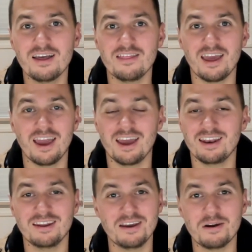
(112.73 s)

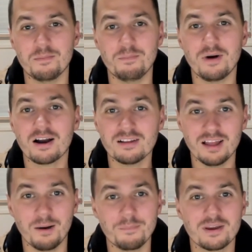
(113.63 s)
then buckle
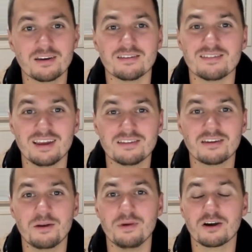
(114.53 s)
up because it's
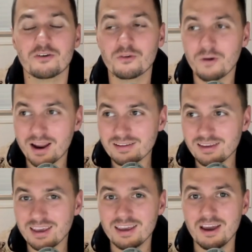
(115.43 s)
going to be a
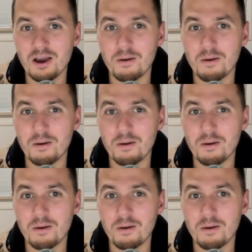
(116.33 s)
crazy